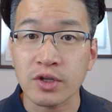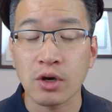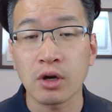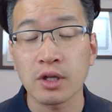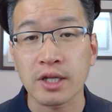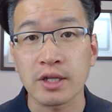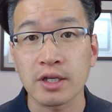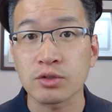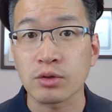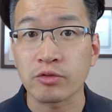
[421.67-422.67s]
a call like
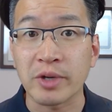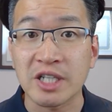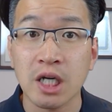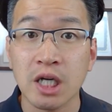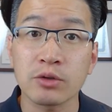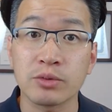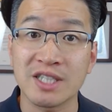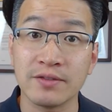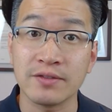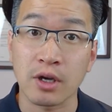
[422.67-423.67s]
this, or if my child received